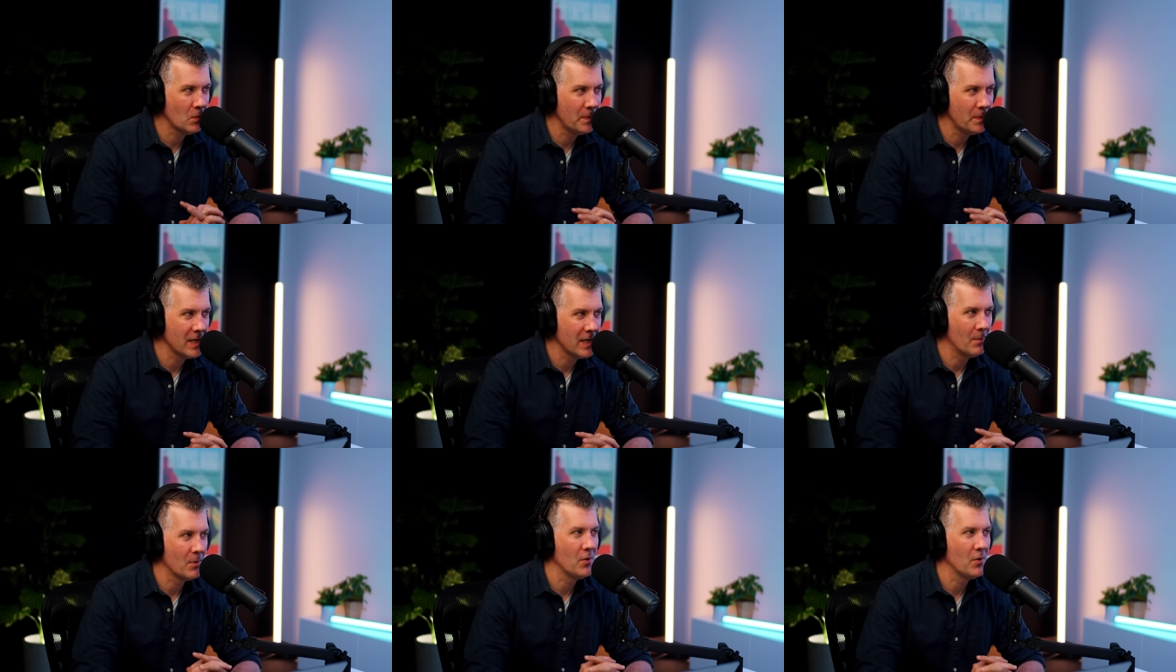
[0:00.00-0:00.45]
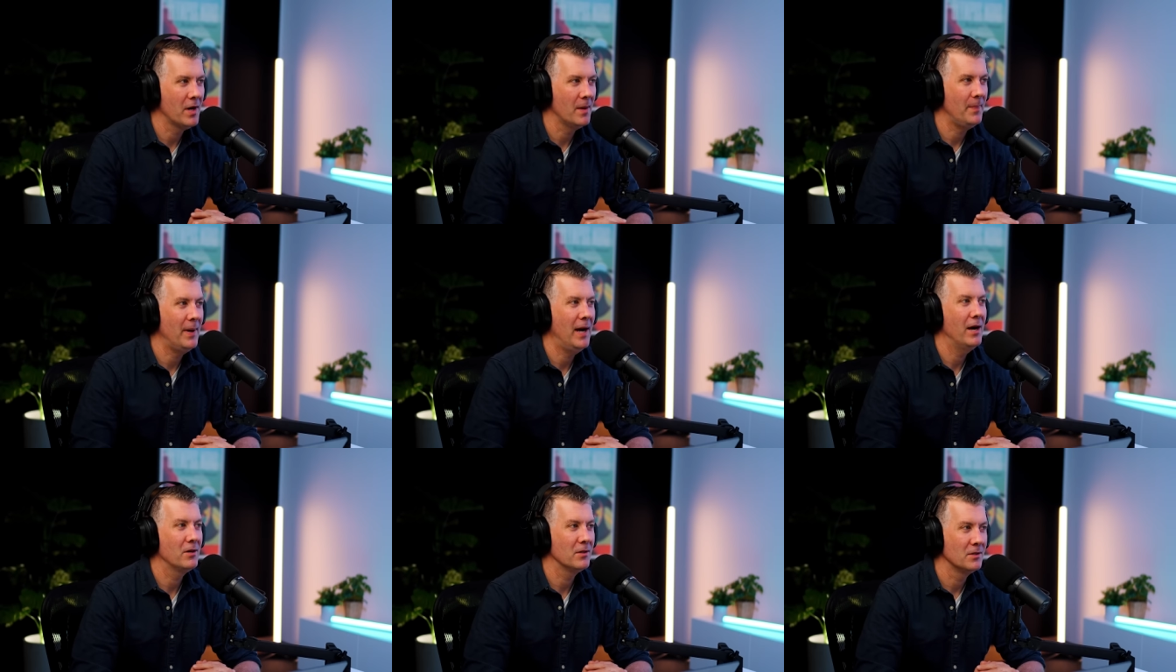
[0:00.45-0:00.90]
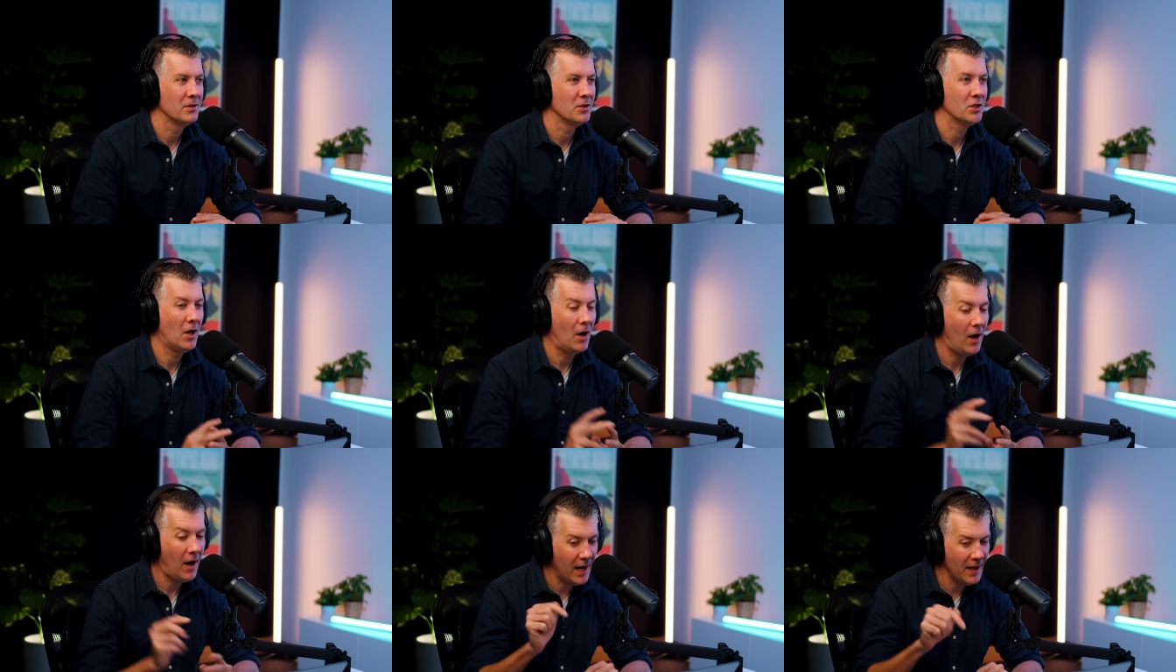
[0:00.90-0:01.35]
this will become quite apparent on
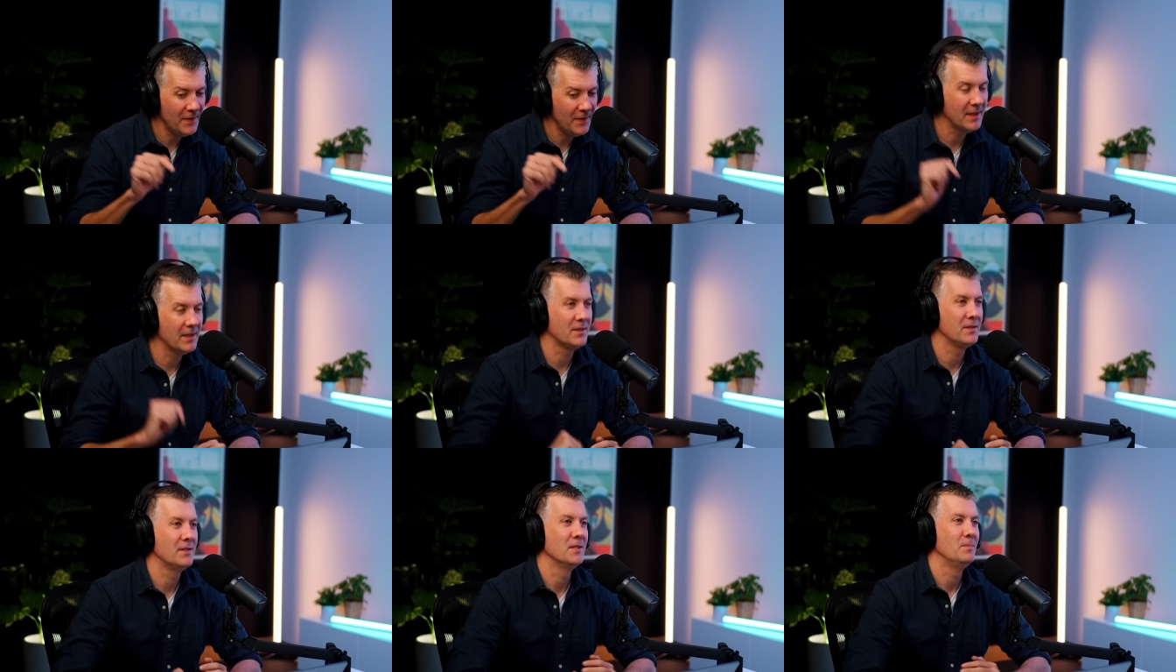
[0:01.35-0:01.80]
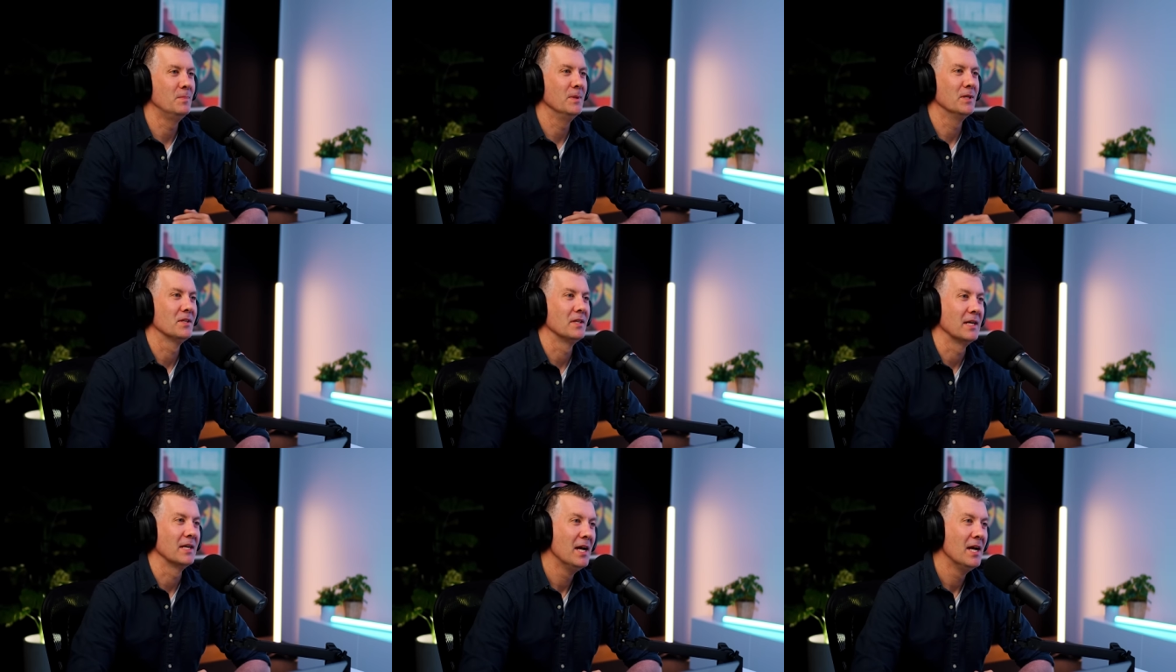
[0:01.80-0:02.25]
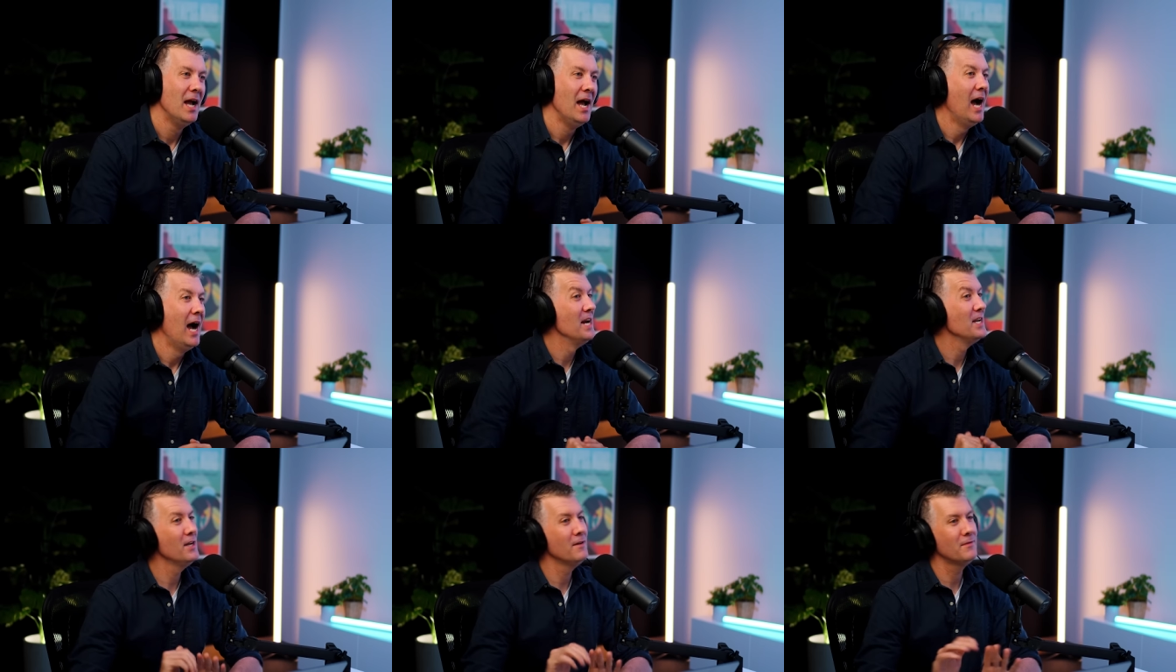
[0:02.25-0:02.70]
the show. I think it's this building.
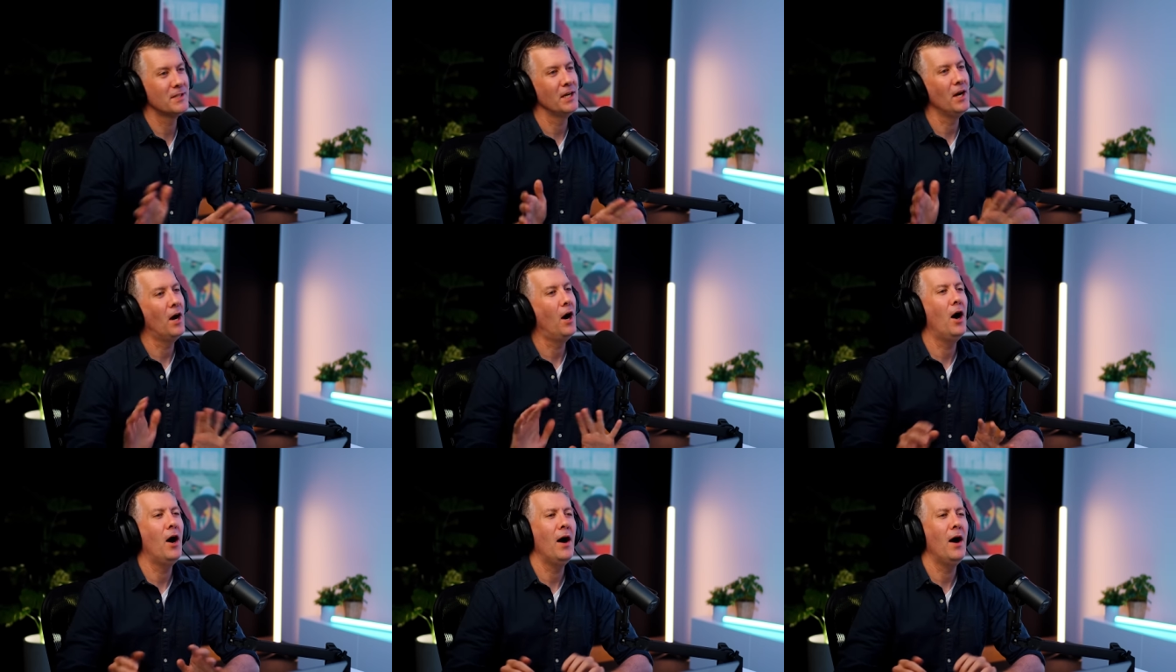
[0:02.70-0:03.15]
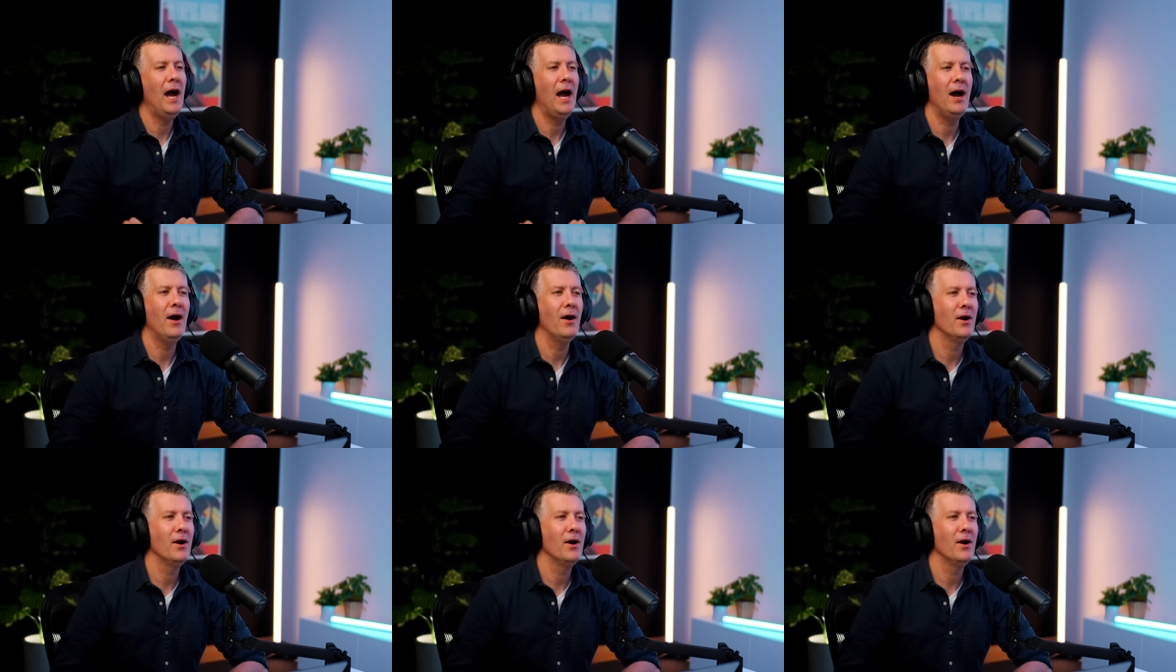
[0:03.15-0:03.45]
And you've said, "Oh, what?